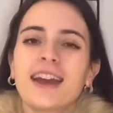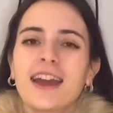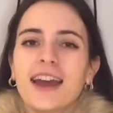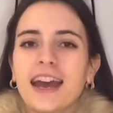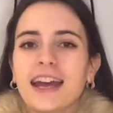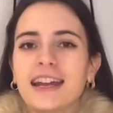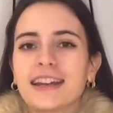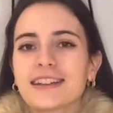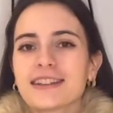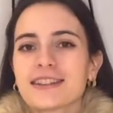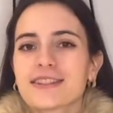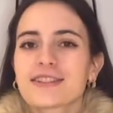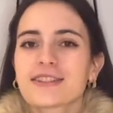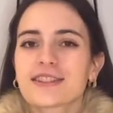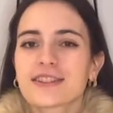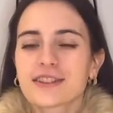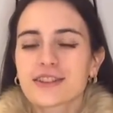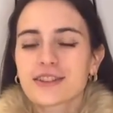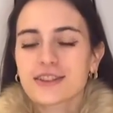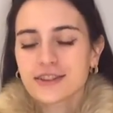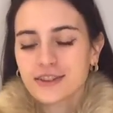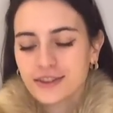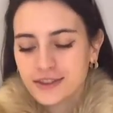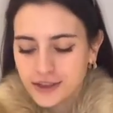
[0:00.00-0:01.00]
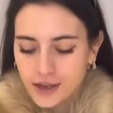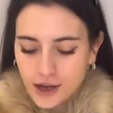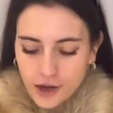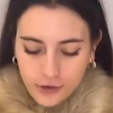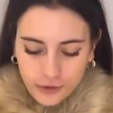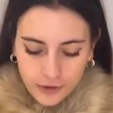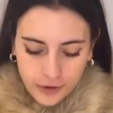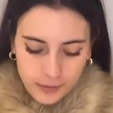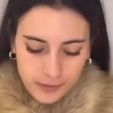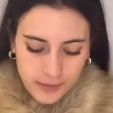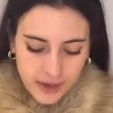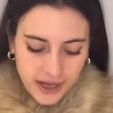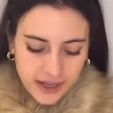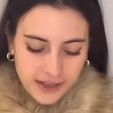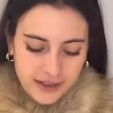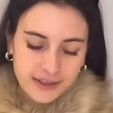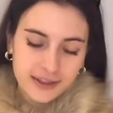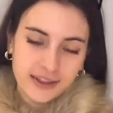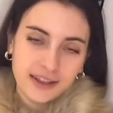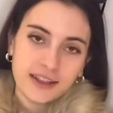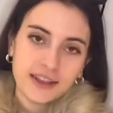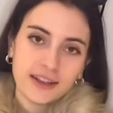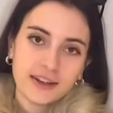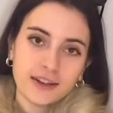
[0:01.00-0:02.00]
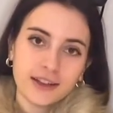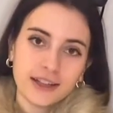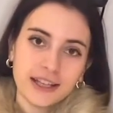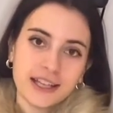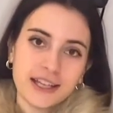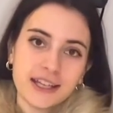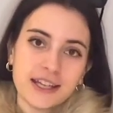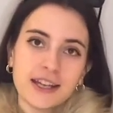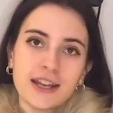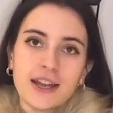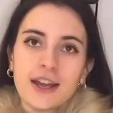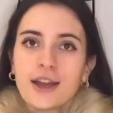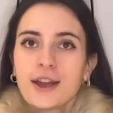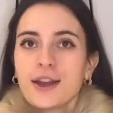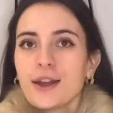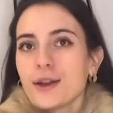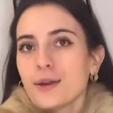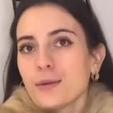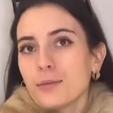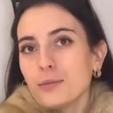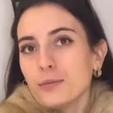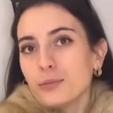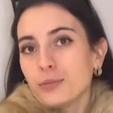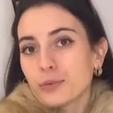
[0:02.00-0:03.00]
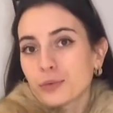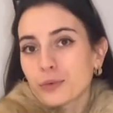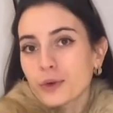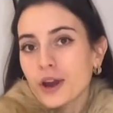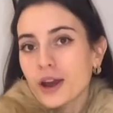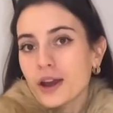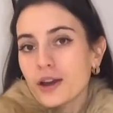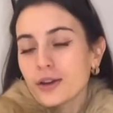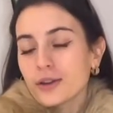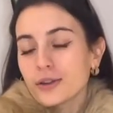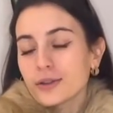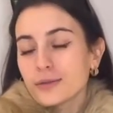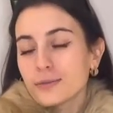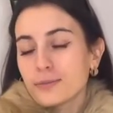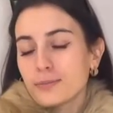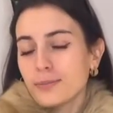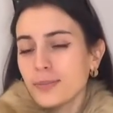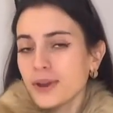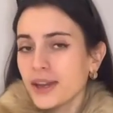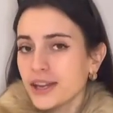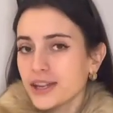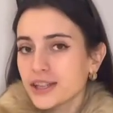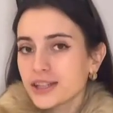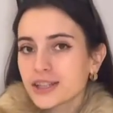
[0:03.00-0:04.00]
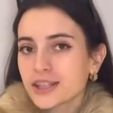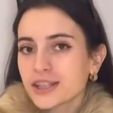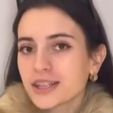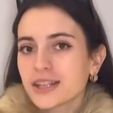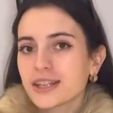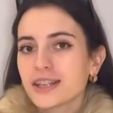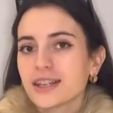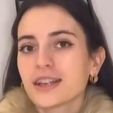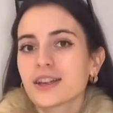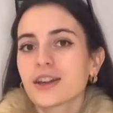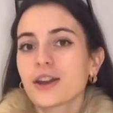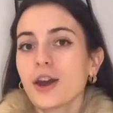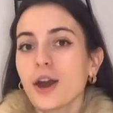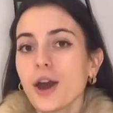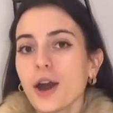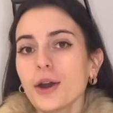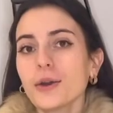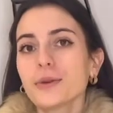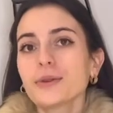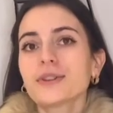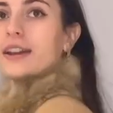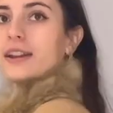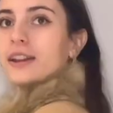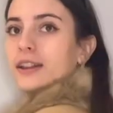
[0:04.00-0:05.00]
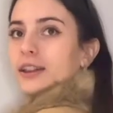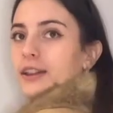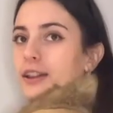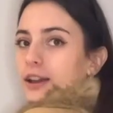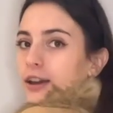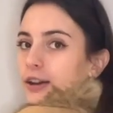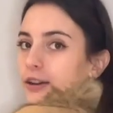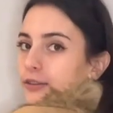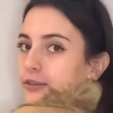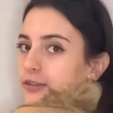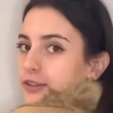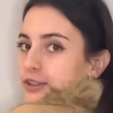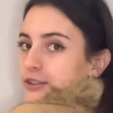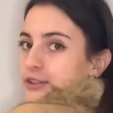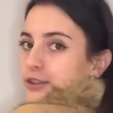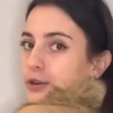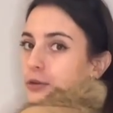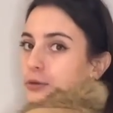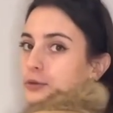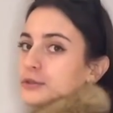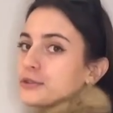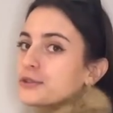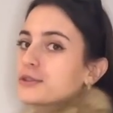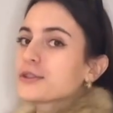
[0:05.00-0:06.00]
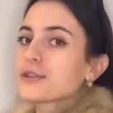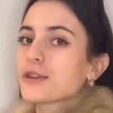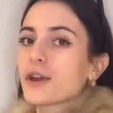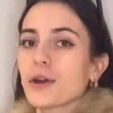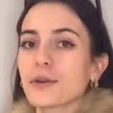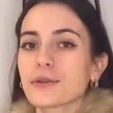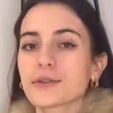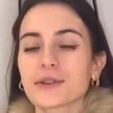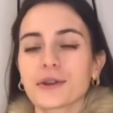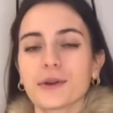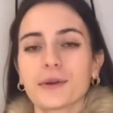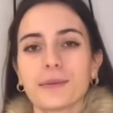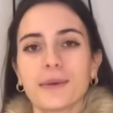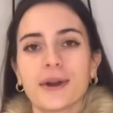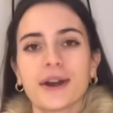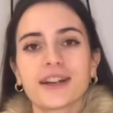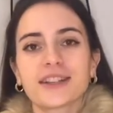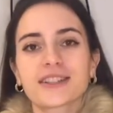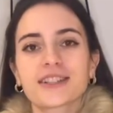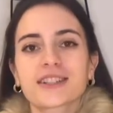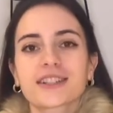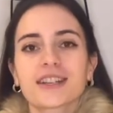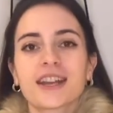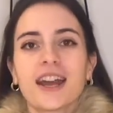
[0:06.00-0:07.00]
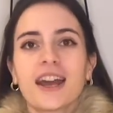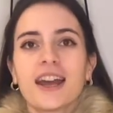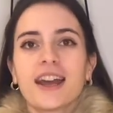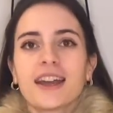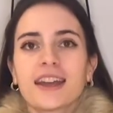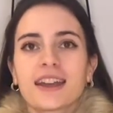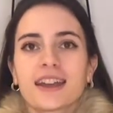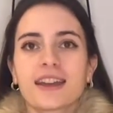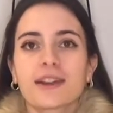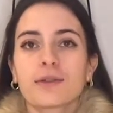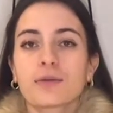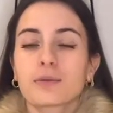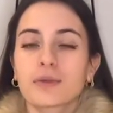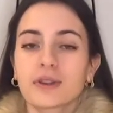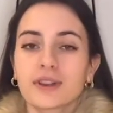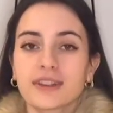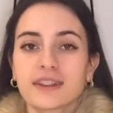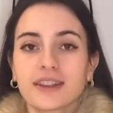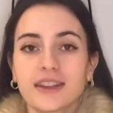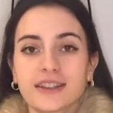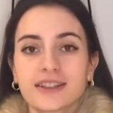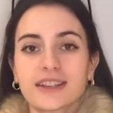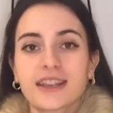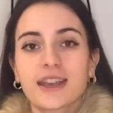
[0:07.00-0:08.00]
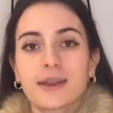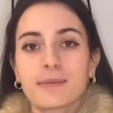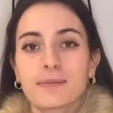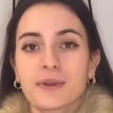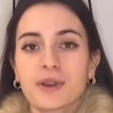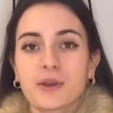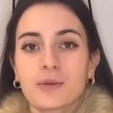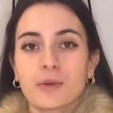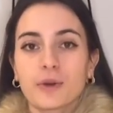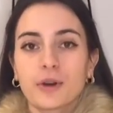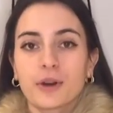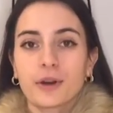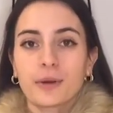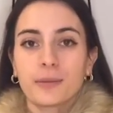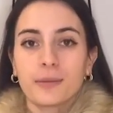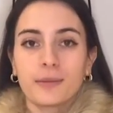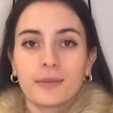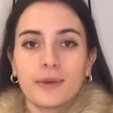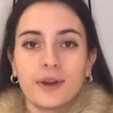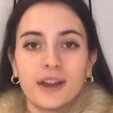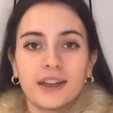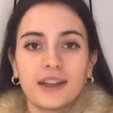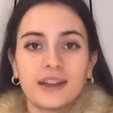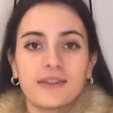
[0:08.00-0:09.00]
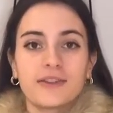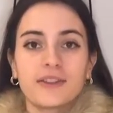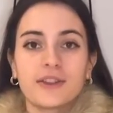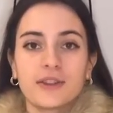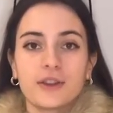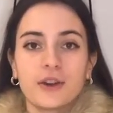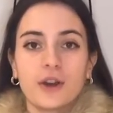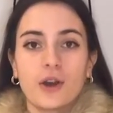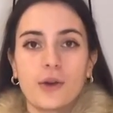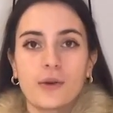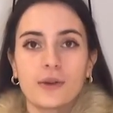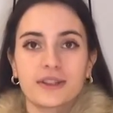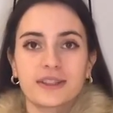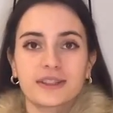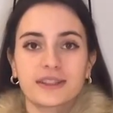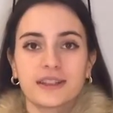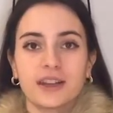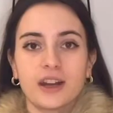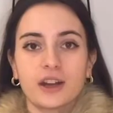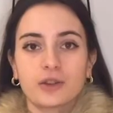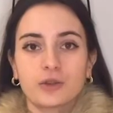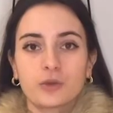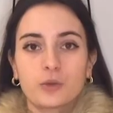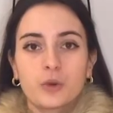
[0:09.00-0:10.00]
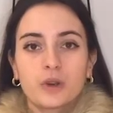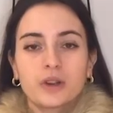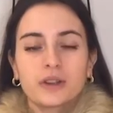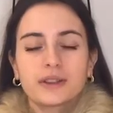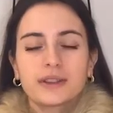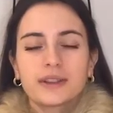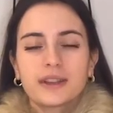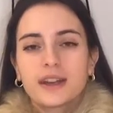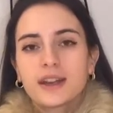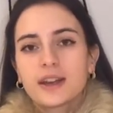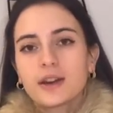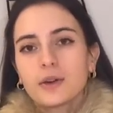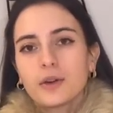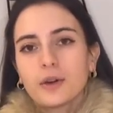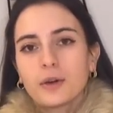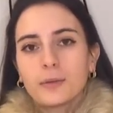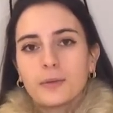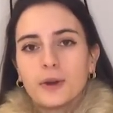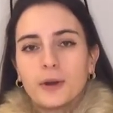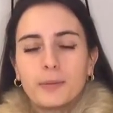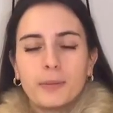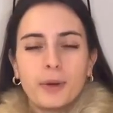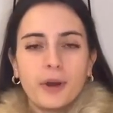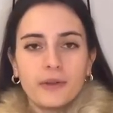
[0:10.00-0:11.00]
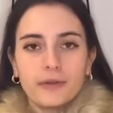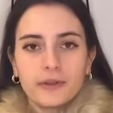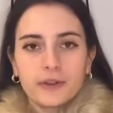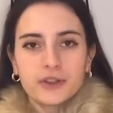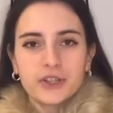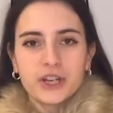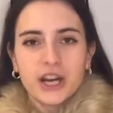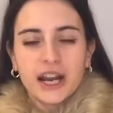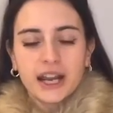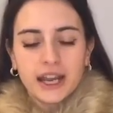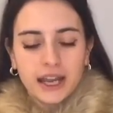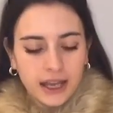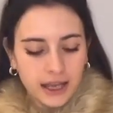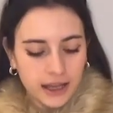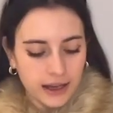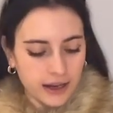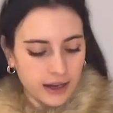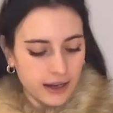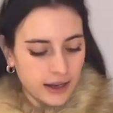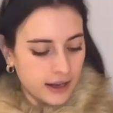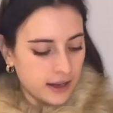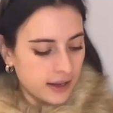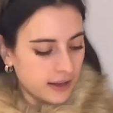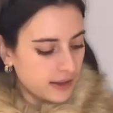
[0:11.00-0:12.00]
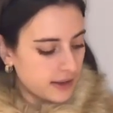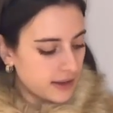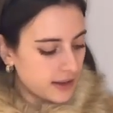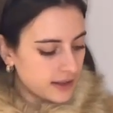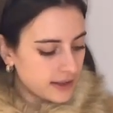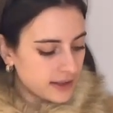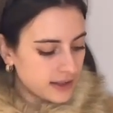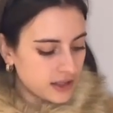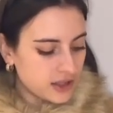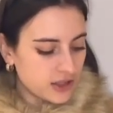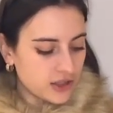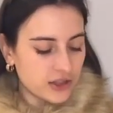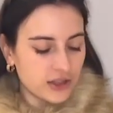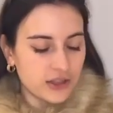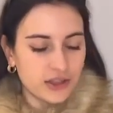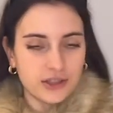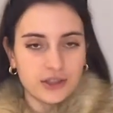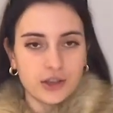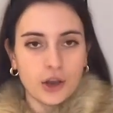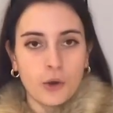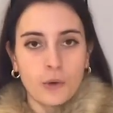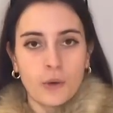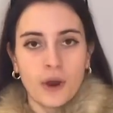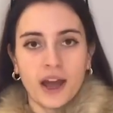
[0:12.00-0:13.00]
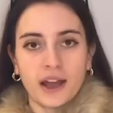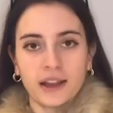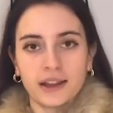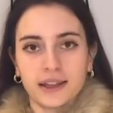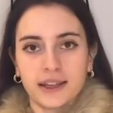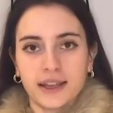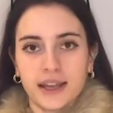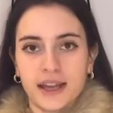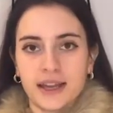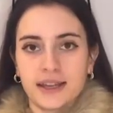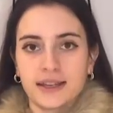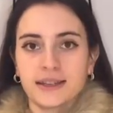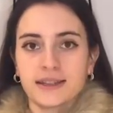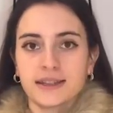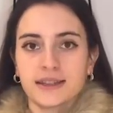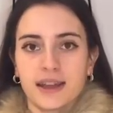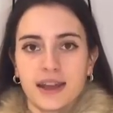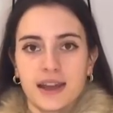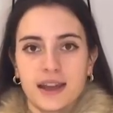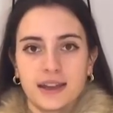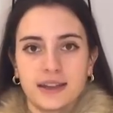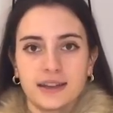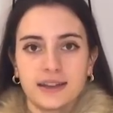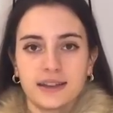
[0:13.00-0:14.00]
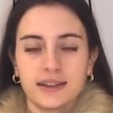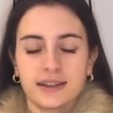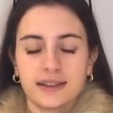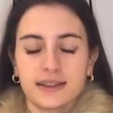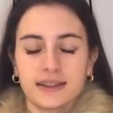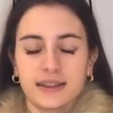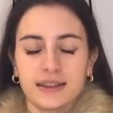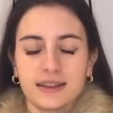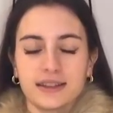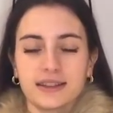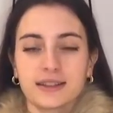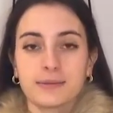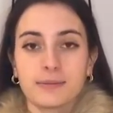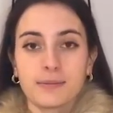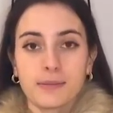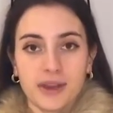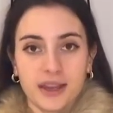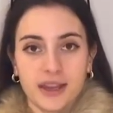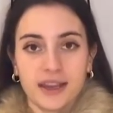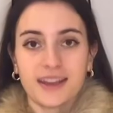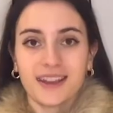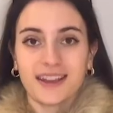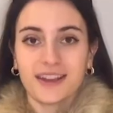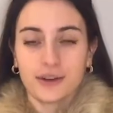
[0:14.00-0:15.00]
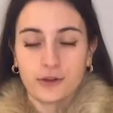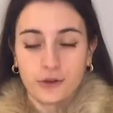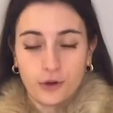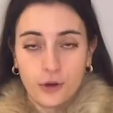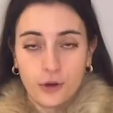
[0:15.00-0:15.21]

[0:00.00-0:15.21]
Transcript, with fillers: and it's this Zara made in Italy brown beigey coat. I love this coat so, so much. It really does keep me warm, even though it's not quilted or a puffer jacket. This is just so elegant, and it is me in a